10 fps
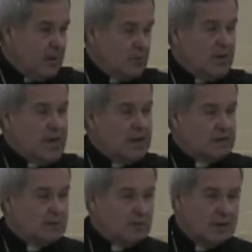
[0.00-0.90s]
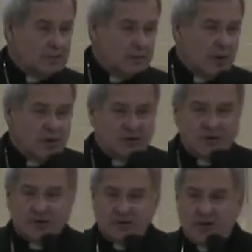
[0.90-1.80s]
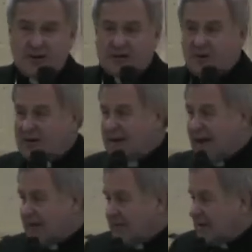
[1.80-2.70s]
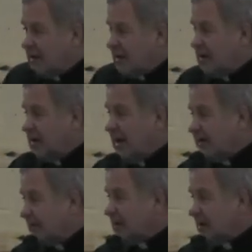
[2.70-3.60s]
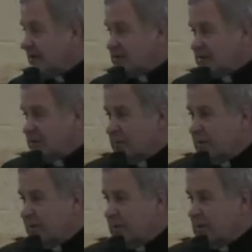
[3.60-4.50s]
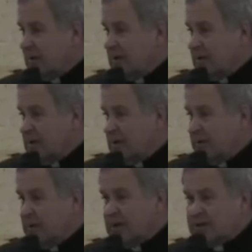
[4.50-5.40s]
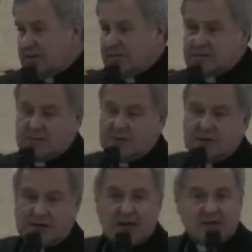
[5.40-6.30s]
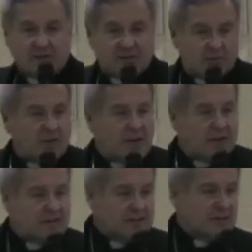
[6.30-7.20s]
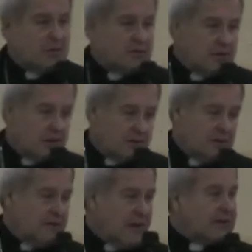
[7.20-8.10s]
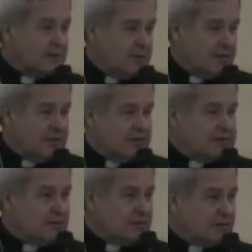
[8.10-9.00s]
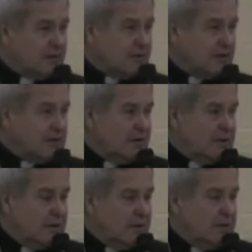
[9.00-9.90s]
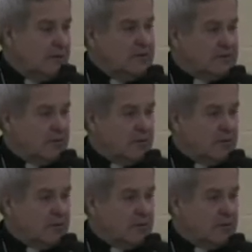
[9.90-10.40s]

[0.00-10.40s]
We had parish nurses who had to go in and advocate for some people because of some young doctors that we had to deal with in that community in South Dakota. who felt they